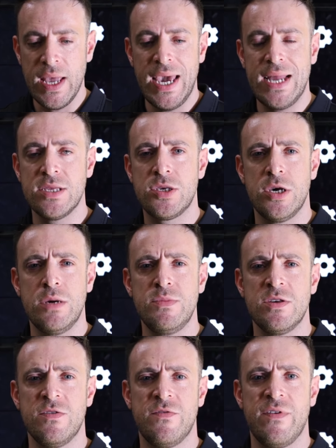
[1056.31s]
in
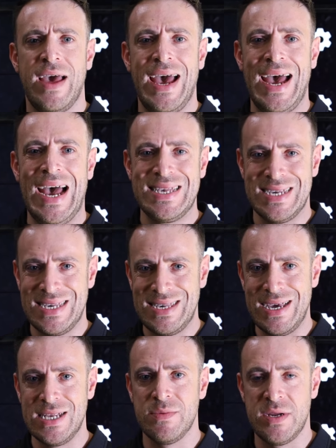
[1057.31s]
terms of as a
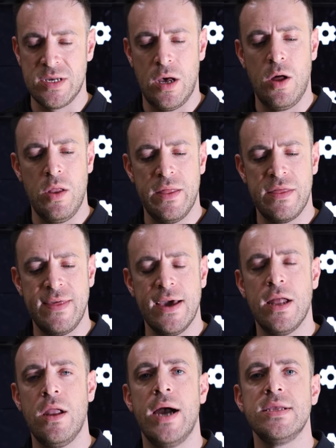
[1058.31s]
sentiment as a whole, the thing
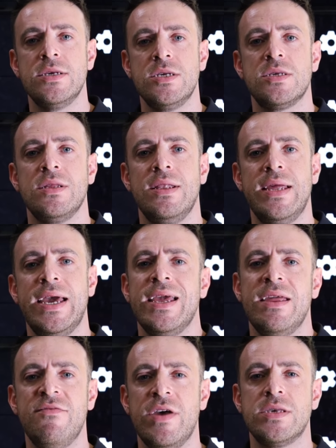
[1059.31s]
I like to just let
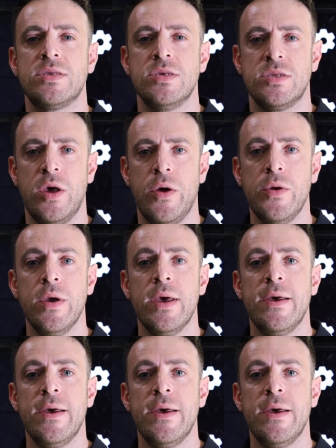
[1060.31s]
investors know,